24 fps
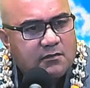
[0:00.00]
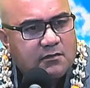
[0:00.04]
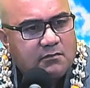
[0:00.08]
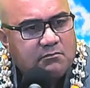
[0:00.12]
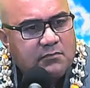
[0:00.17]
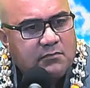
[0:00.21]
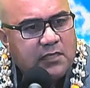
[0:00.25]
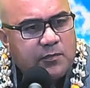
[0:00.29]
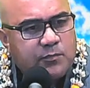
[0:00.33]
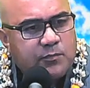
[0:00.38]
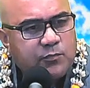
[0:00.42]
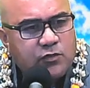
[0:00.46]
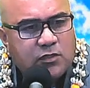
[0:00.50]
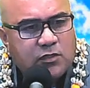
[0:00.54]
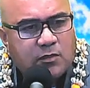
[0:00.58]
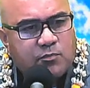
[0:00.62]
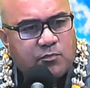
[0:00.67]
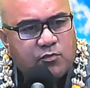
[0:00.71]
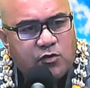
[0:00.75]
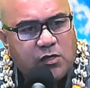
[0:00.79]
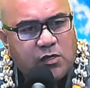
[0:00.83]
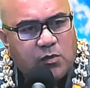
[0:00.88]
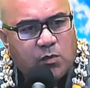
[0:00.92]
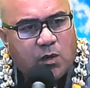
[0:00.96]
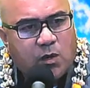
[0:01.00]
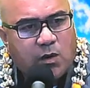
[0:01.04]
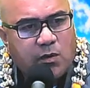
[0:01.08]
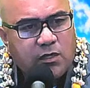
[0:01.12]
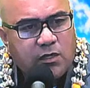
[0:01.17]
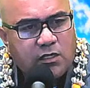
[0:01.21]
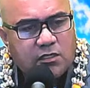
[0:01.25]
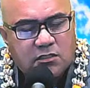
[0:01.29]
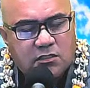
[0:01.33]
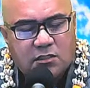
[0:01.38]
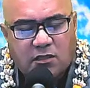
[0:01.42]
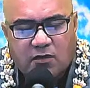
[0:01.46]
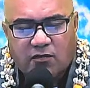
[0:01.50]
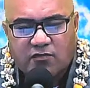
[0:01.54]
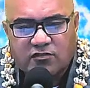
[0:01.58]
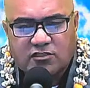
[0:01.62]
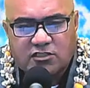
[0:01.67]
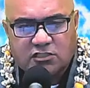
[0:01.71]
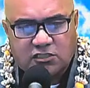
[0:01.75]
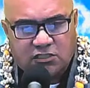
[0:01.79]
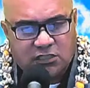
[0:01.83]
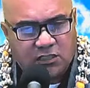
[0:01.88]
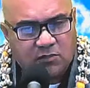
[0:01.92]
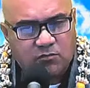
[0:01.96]
Maybe you're a prayer warrior
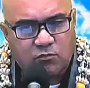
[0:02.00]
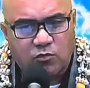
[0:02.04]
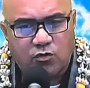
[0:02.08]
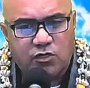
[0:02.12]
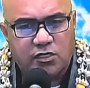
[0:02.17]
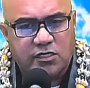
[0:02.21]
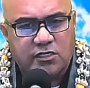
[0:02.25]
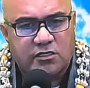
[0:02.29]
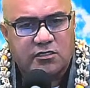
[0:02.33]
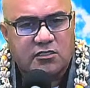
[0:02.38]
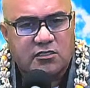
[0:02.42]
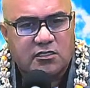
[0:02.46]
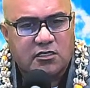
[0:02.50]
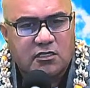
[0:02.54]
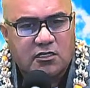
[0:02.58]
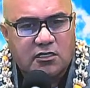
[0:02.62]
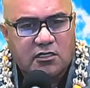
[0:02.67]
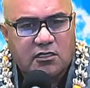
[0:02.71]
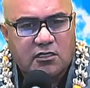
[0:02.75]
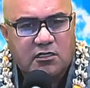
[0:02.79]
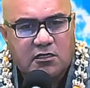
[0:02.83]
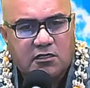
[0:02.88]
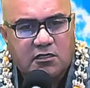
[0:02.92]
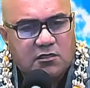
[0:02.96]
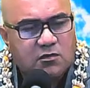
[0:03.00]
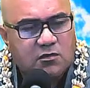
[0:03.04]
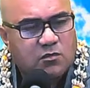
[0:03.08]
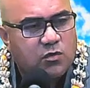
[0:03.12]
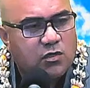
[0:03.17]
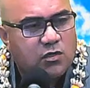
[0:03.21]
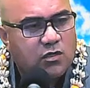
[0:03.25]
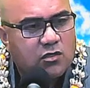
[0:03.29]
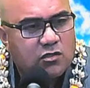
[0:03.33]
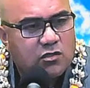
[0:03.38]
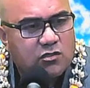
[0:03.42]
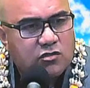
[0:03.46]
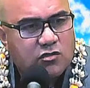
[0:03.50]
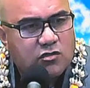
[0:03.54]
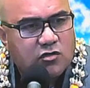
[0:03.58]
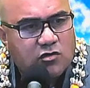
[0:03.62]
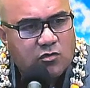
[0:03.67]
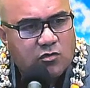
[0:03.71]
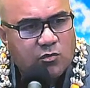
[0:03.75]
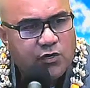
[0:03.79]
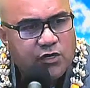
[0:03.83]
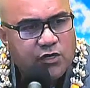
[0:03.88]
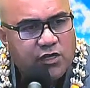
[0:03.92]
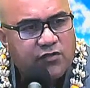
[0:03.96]
somewhere in the world
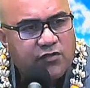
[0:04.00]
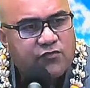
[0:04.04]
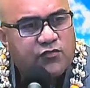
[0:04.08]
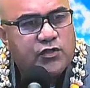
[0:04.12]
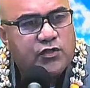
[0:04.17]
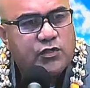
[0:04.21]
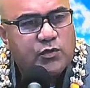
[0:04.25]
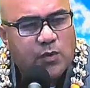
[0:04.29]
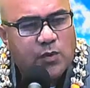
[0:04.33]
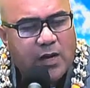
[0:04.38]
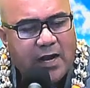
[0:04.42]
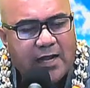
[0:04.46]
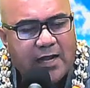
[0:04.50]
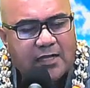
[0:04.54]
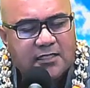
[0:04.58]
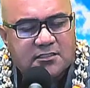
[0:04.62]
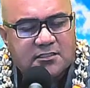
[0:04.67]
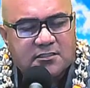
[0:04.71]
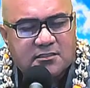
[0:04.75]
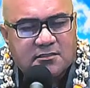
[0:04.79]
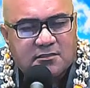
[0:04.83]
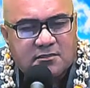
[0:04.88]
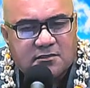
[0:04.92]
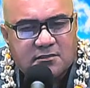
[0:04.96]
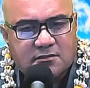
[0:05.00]
or wherever you're at.